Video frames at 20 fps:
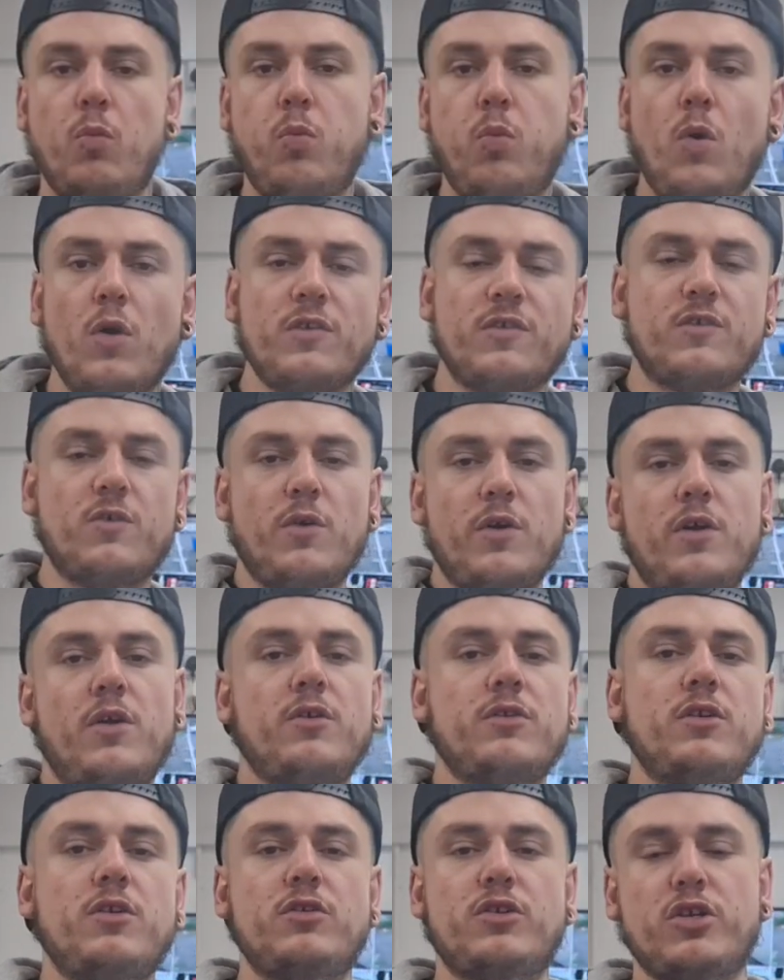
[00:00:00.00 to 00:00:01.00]
What's going
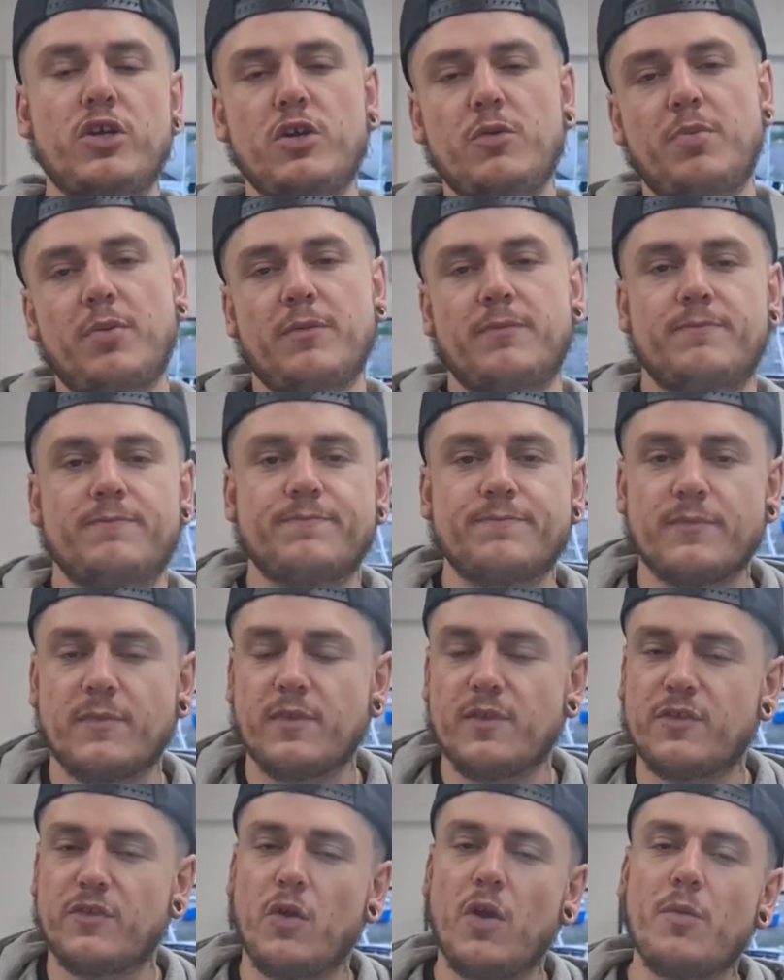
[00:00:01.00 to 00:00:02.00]
on YouTube?
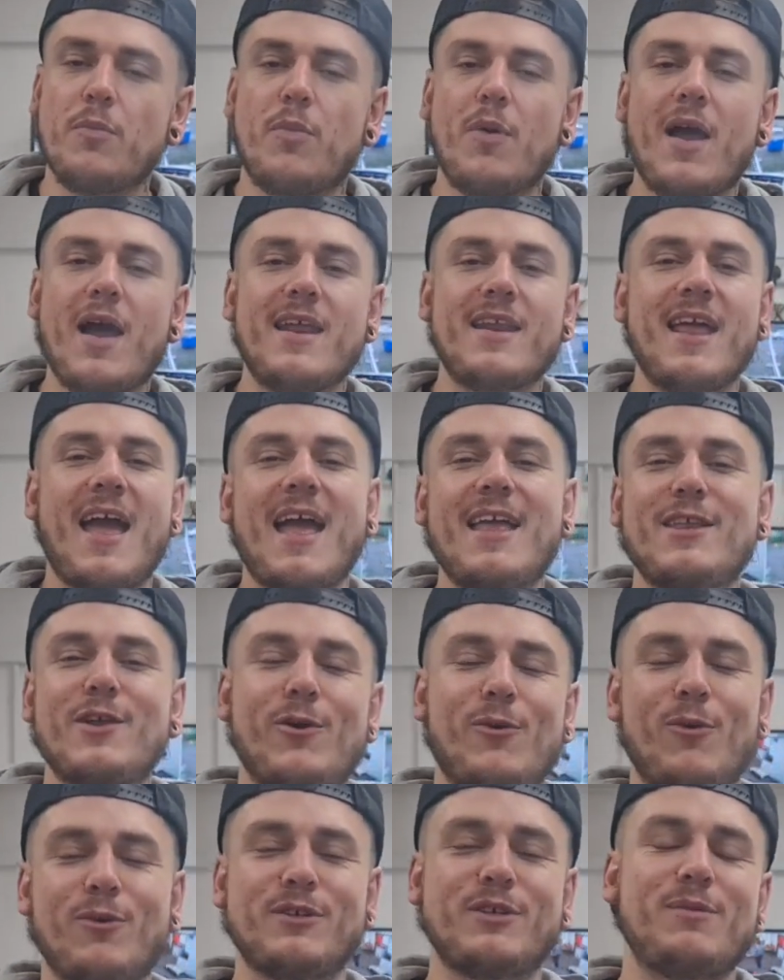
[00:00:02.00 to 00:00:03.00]
So I'm Brad, and
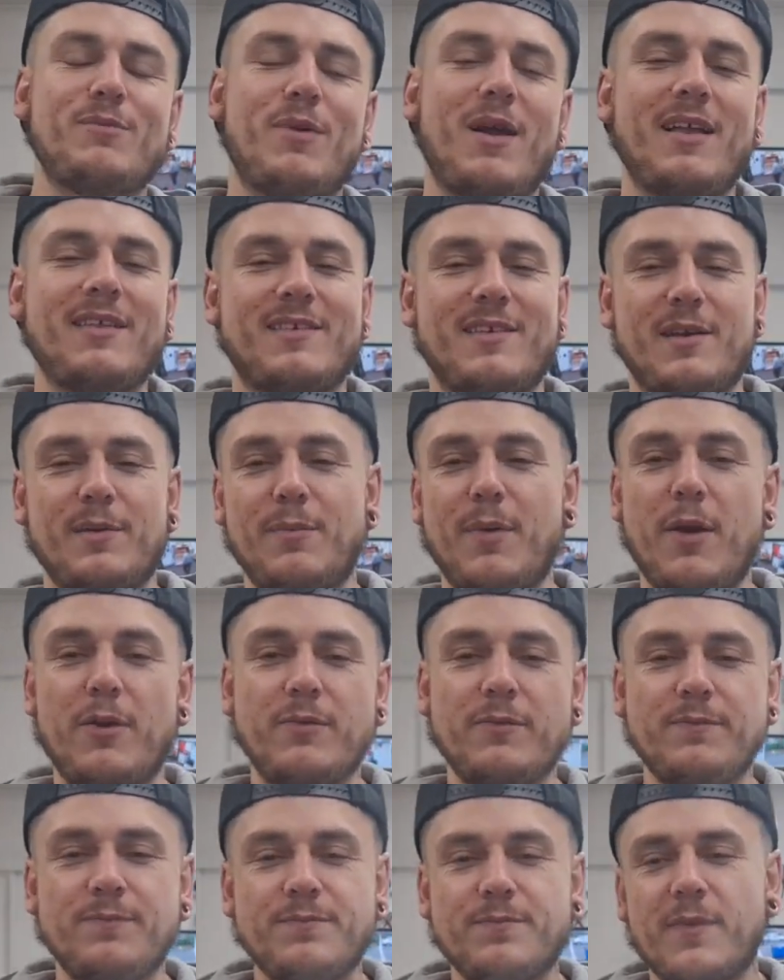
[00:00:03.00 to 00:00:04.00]
you're watching Brad to the
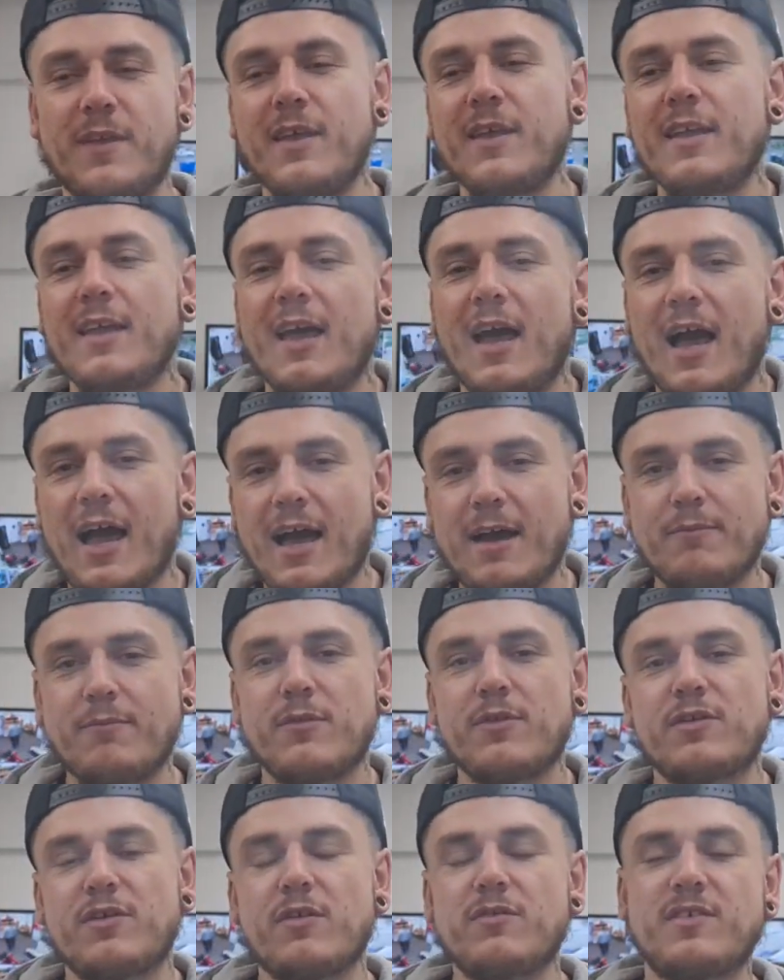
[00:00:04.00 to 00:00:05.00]
Bin.
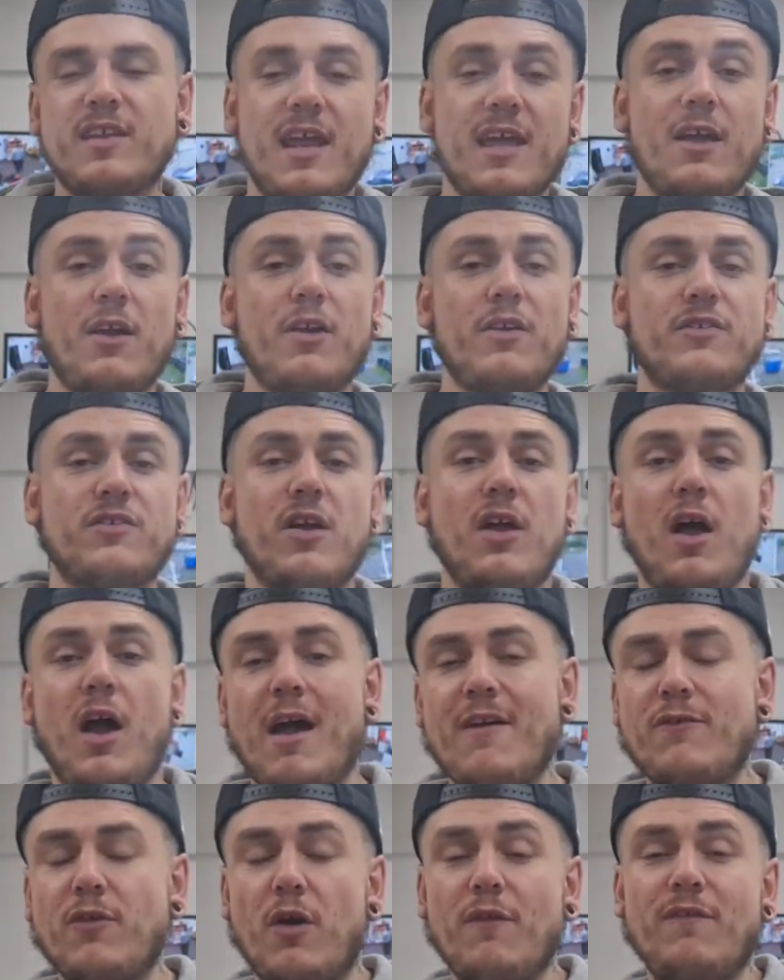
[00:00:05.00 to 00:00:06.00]
So today, guys,
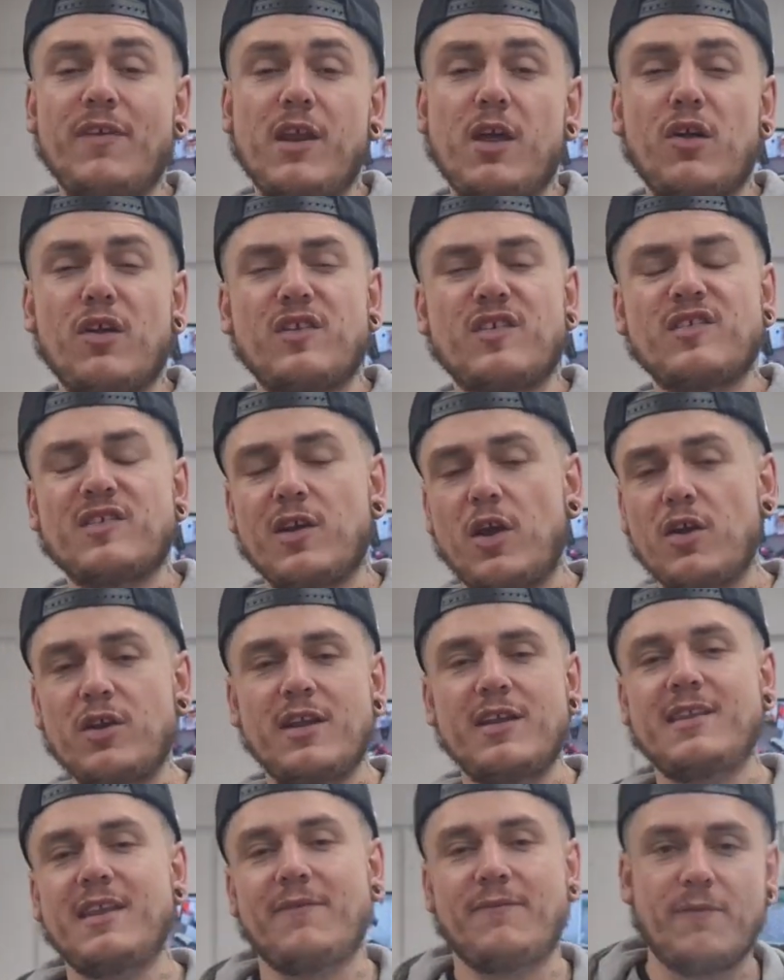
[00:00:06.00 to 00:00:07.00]
I've got a video
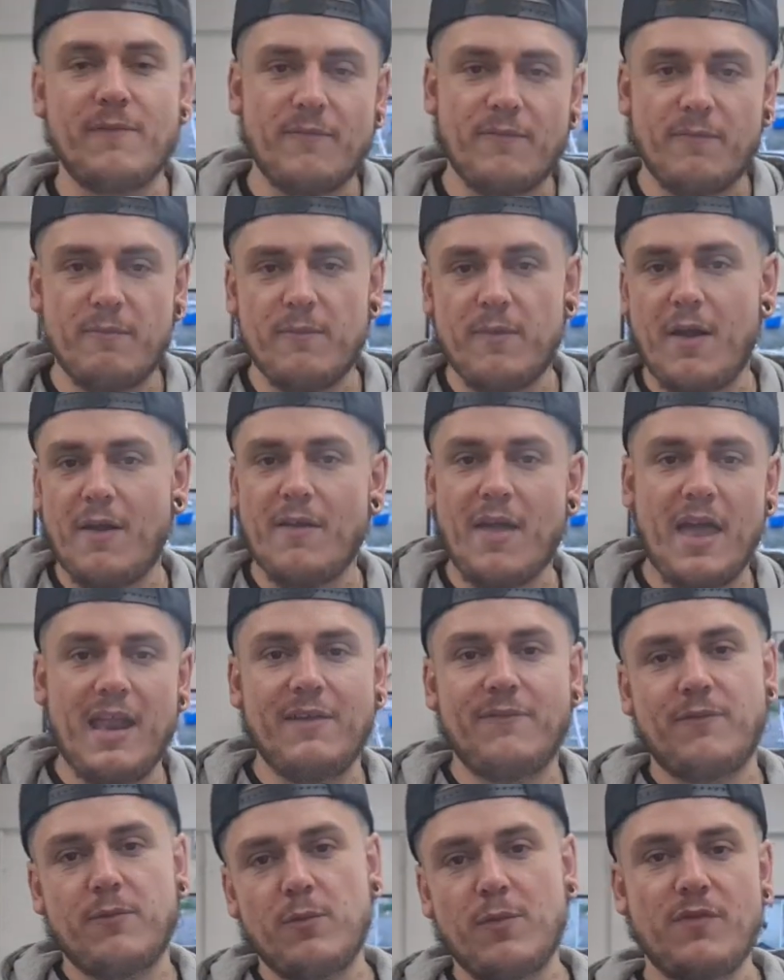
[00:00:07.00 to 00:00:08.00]
slightly different from
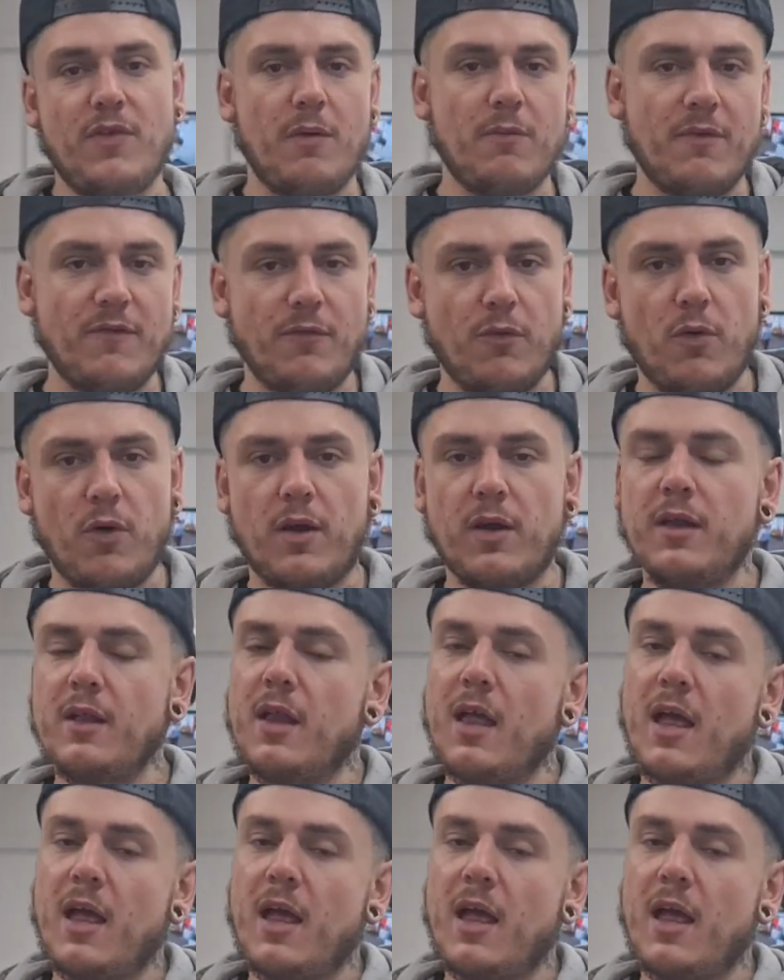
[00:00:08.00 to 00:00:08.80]
anything we've done before.